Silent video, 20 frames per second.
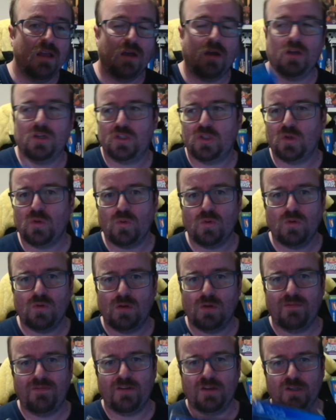I saw
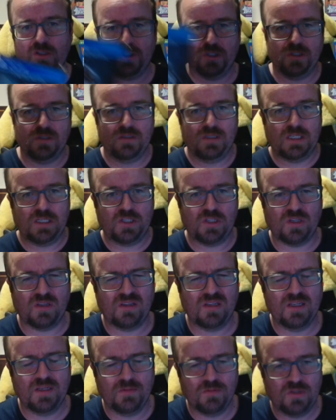a version of this. I
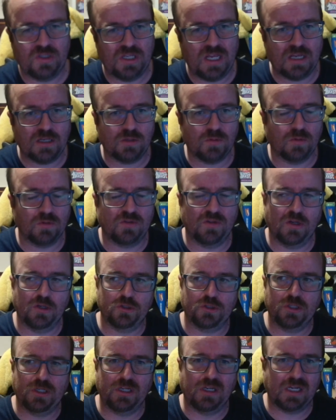think it was the Xbox
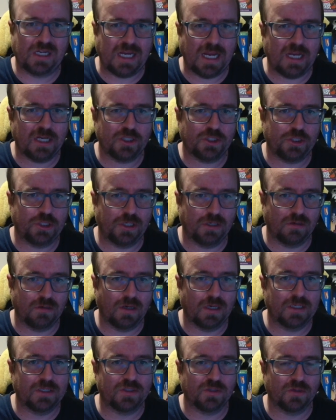version in a cash
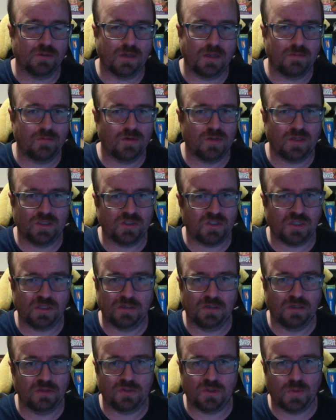generator, and they wanted
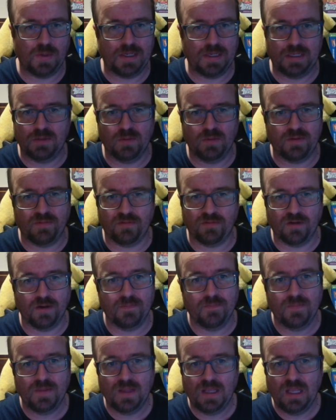something like £20 for it.
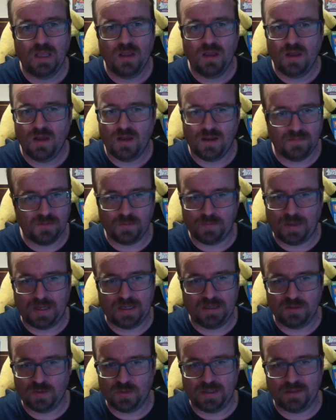I'm not
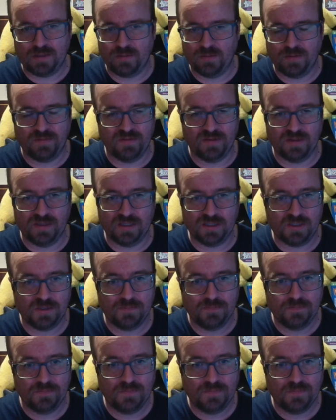paying £20 for this.